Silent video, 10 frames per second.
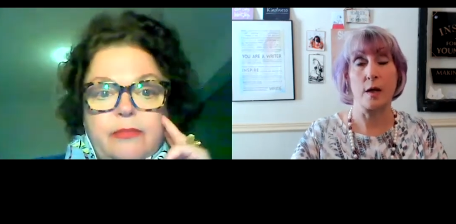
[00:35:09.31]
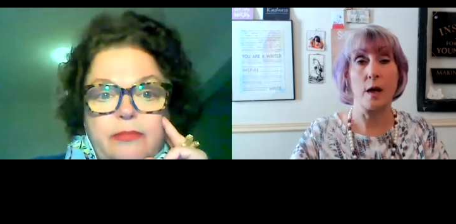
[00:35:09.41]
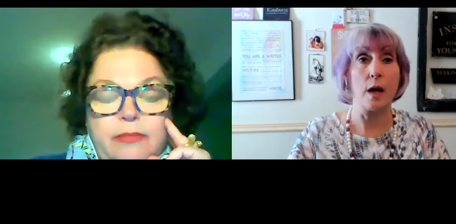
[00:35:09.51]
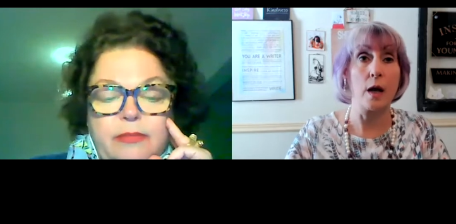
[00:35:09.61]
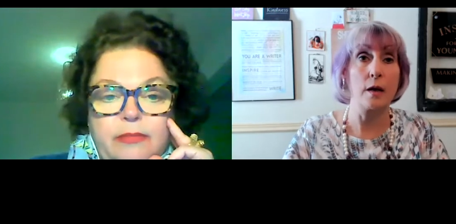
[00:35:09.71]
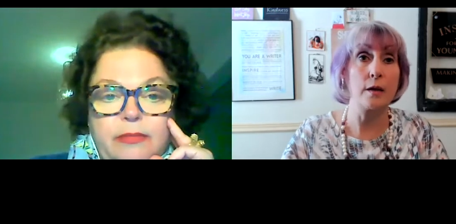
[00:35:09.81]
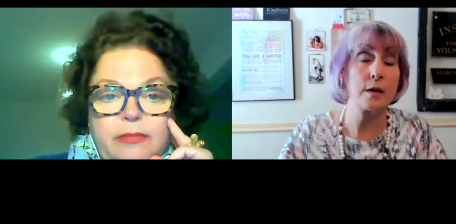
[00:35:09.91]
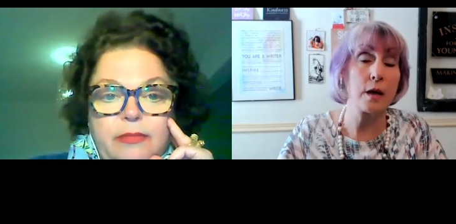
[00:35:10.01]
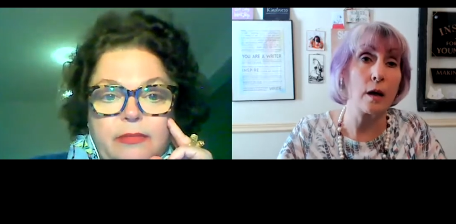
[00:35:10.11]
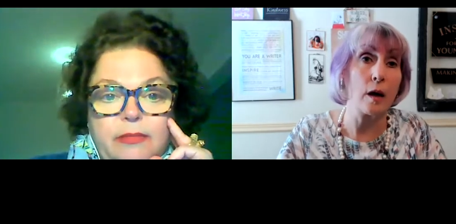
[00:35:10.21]

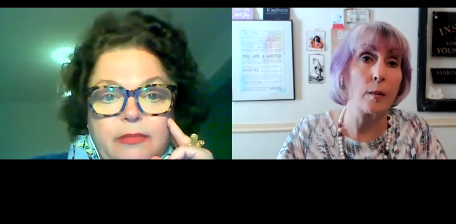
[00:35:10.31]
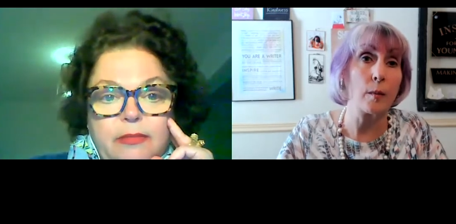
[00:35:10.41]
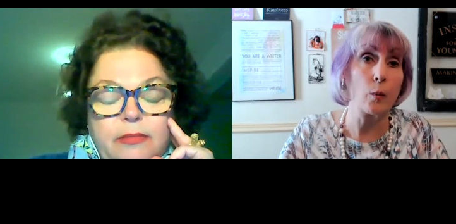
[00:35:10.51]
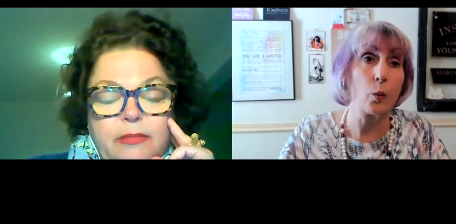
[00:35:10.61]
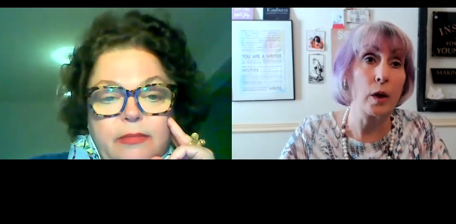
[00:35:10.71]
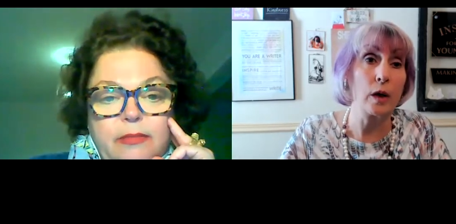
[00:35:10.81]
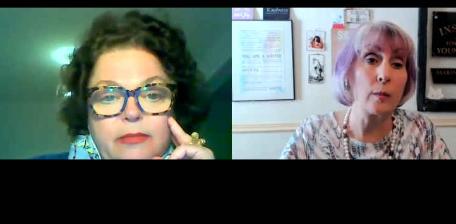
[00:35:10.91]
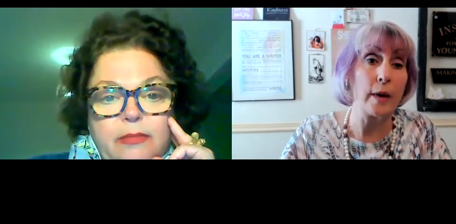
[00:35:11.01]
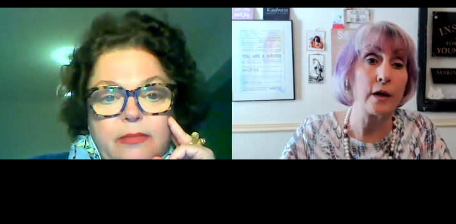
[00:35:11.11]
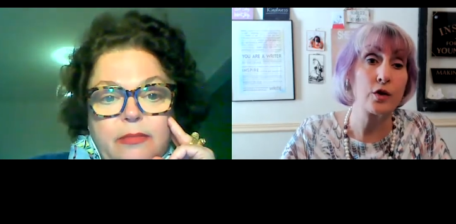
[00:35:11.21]
Speaker 1: And um, we'll
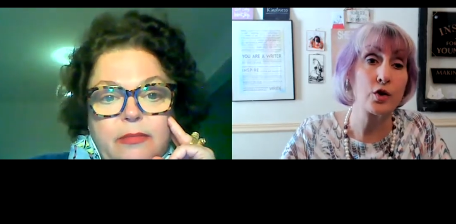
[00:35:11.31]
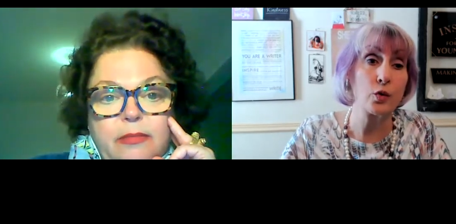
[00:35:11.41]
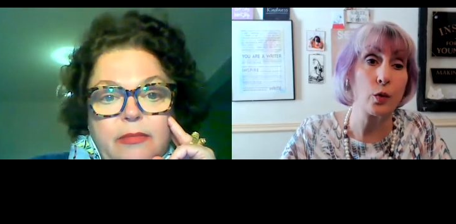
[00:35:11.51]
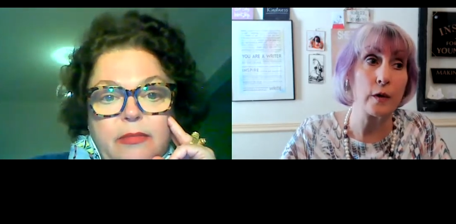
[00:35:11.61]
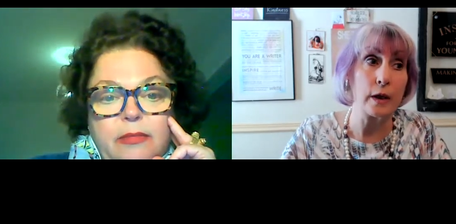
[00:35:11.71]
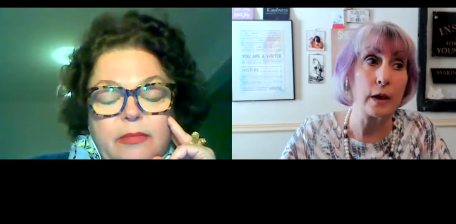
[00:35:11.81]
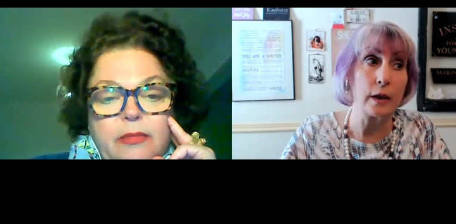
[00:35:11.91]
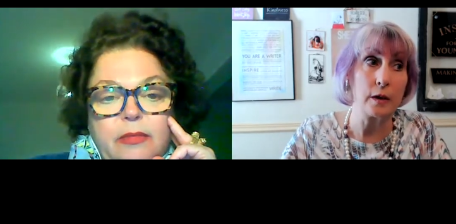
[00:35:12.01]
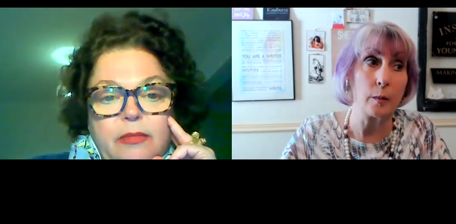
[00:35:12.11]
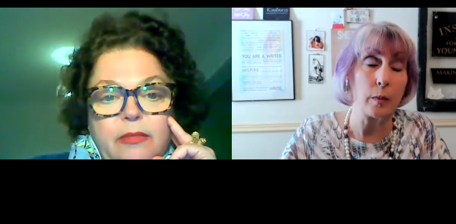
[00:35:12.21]
make sure that
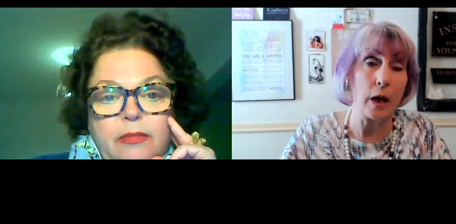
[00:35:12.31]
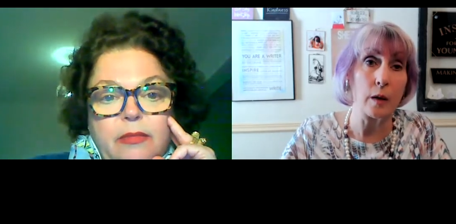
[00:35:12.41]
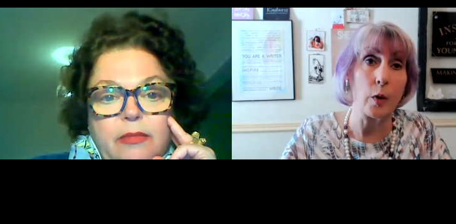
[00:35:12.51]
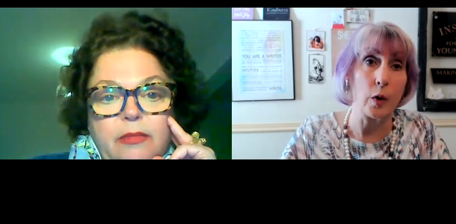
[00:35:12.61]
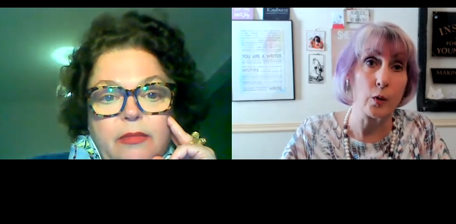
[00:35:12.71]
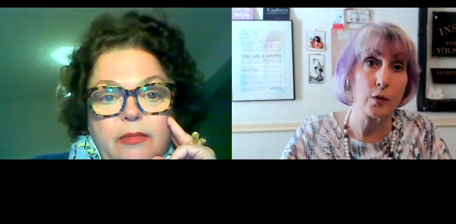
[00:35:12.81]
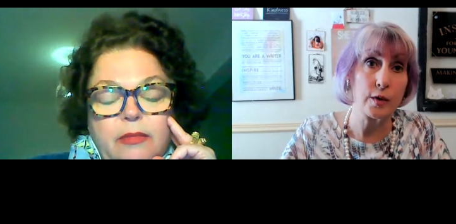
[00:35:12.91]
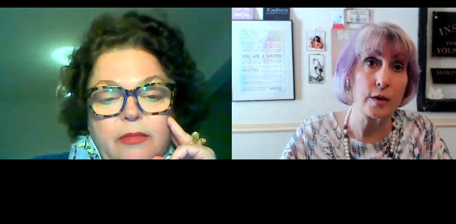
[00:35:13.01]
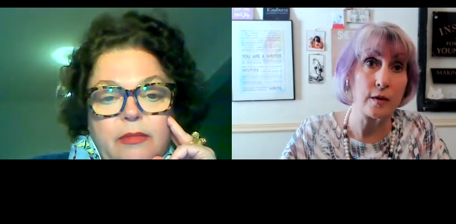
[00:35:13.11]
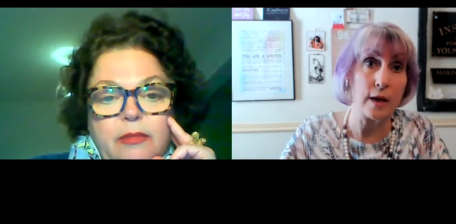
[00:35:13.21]
in the blog
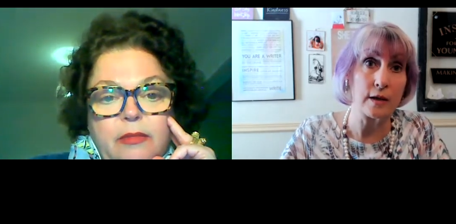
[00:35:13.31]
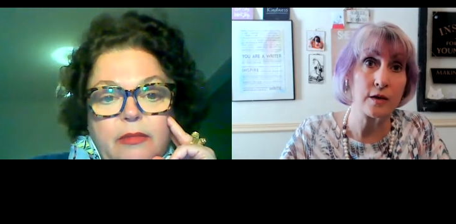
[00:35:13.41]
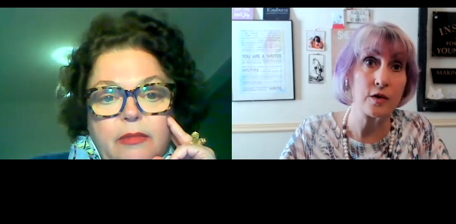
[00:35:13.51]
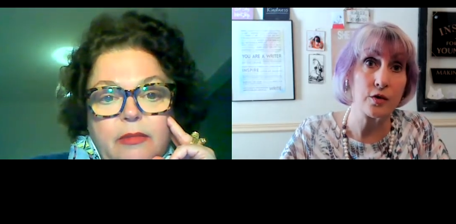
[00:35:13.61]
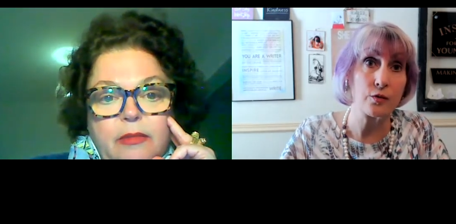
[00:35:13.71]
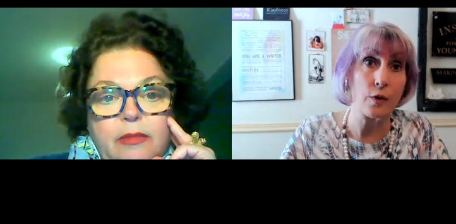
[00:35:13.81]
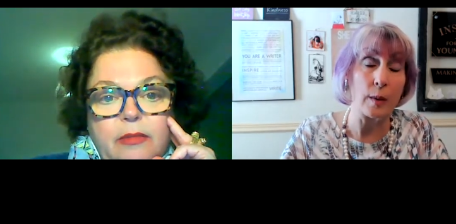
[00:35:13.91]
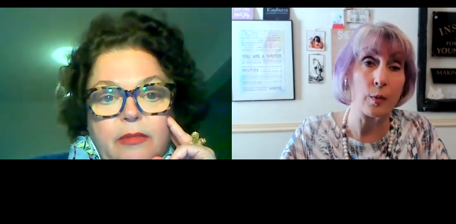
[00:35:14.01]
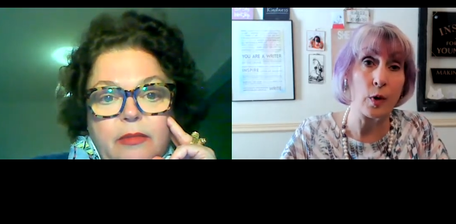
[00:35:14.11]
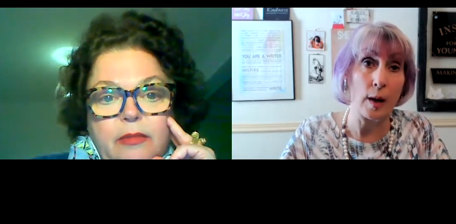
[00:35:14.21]
post that's
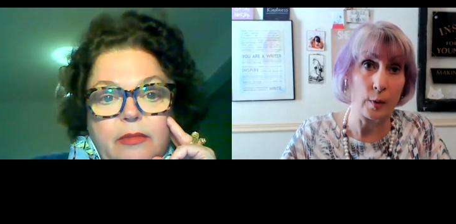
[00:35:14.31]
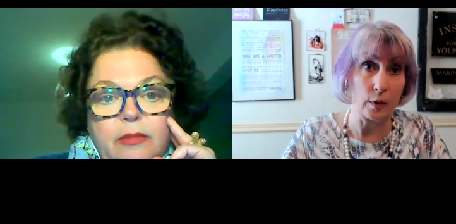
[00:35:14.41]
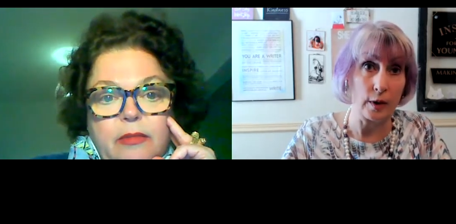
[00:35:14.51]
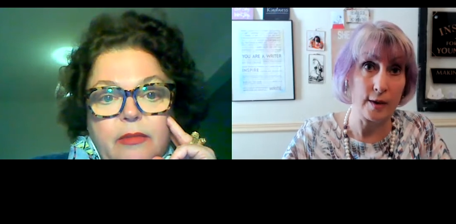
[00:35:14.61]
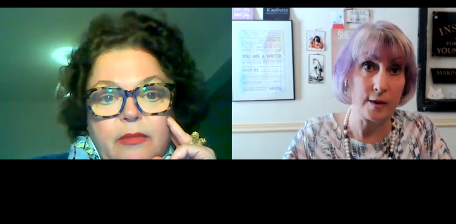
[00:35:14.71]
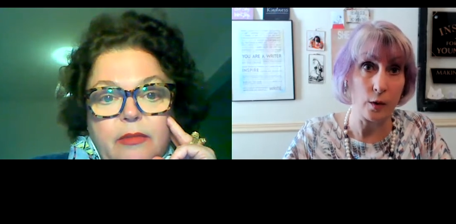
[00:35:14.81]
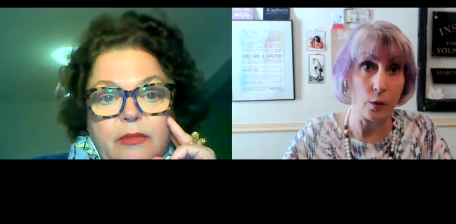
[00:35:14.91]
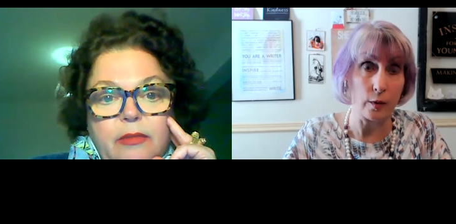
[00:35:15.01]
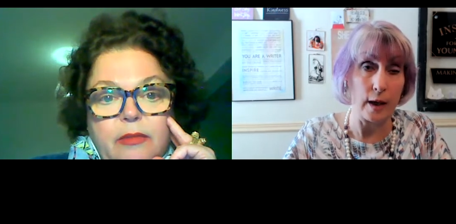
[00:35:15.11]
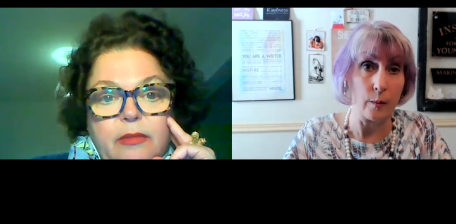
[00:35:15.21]
described properly so
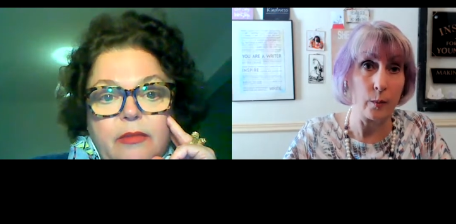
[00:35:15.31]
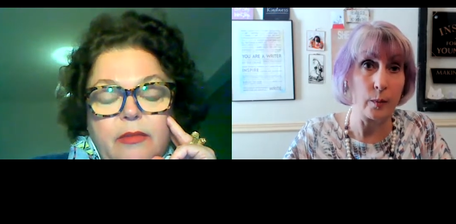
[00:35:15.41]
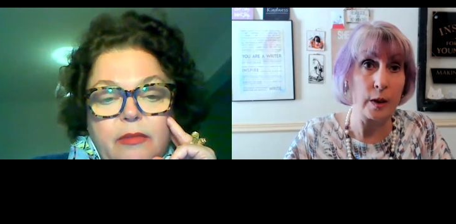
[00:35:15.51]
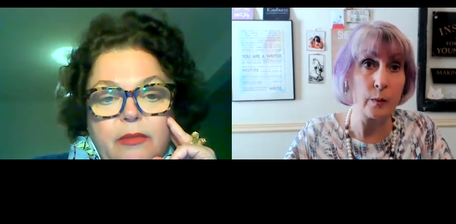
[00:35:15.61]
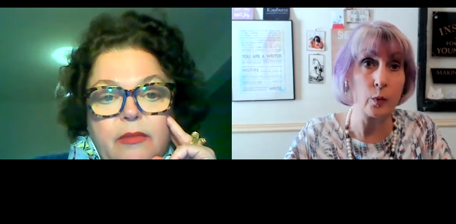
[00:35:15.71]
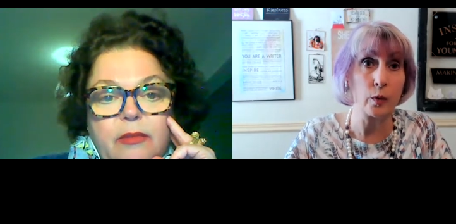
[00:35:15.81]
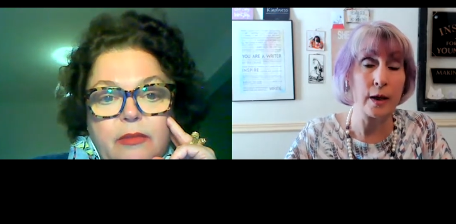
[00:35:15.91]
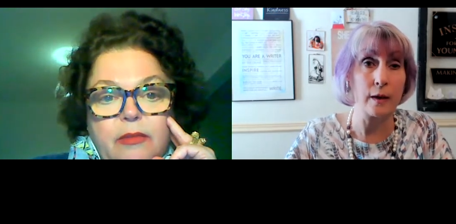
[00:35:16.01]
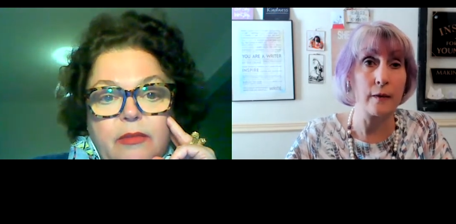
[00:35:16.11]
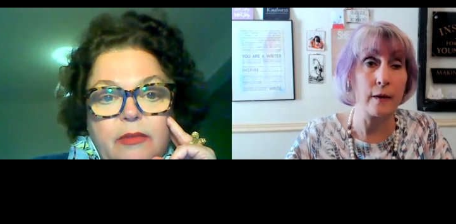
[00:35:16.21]
that people
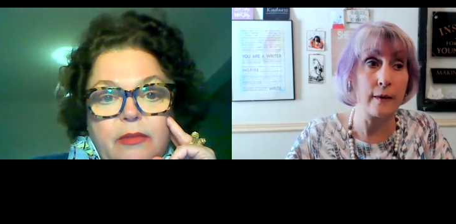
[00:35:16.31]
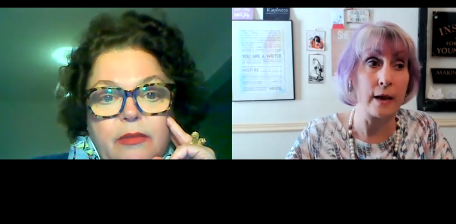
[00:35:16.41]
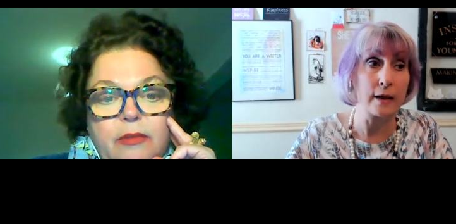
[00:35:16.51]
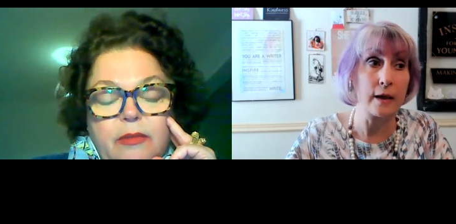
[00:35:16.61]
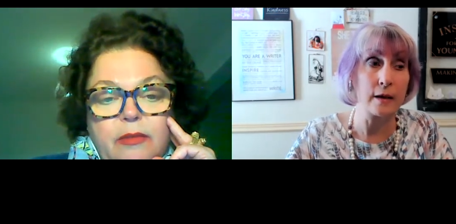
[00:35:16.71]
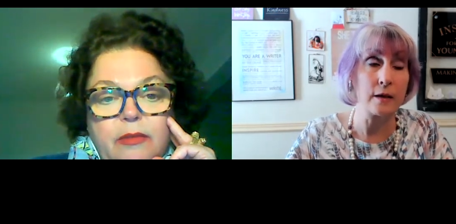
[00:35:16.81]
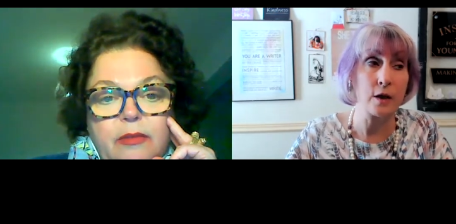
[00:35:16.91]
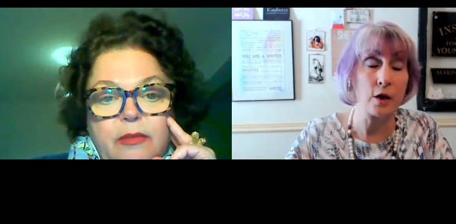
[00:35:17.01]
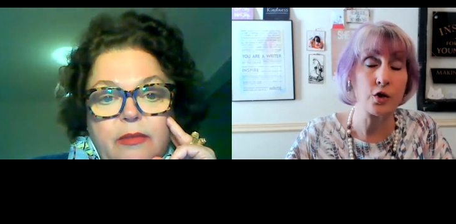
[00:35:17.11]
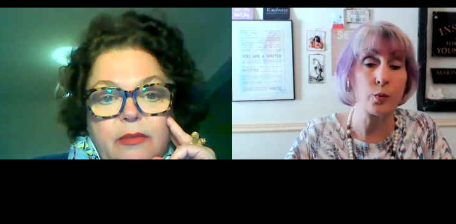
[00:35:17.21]
can then get in
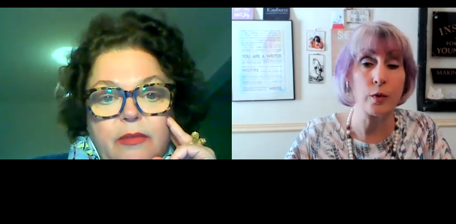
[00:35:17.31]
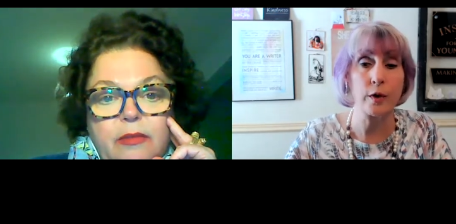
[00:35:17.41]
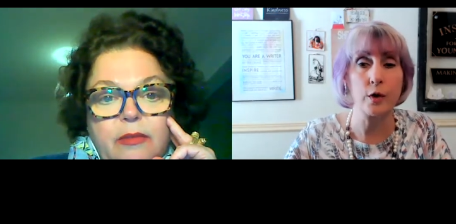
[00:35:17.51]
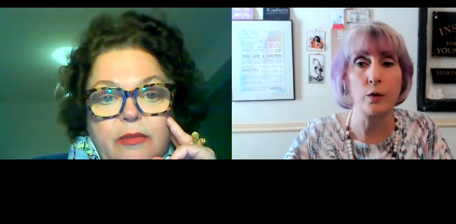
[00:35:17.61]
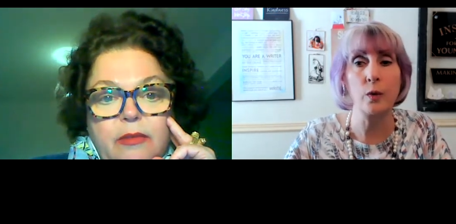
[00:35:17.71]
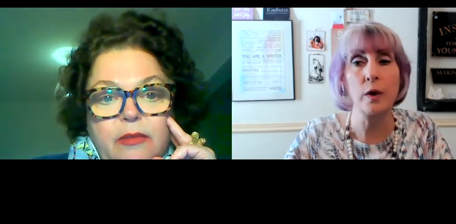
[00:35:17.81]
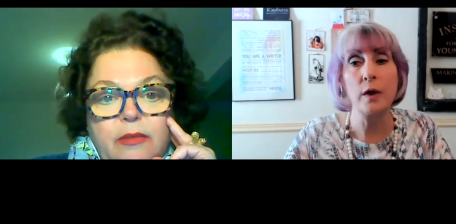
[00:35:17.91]
touch with you.